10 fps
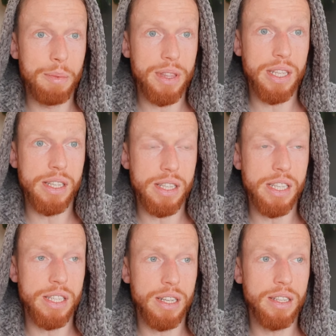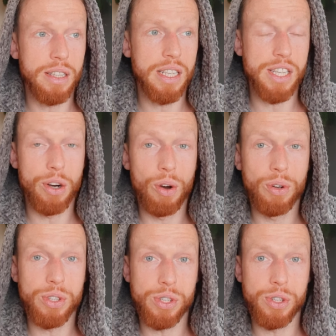and there's an
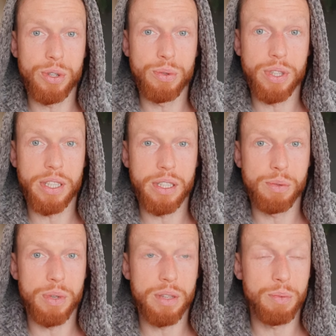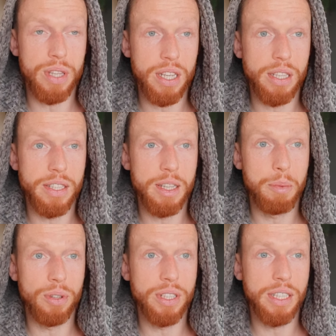order to do things with healing the
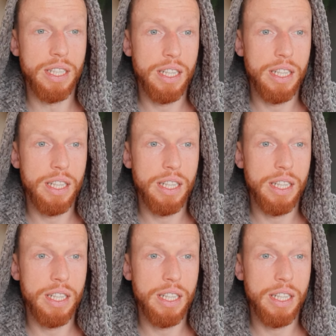body.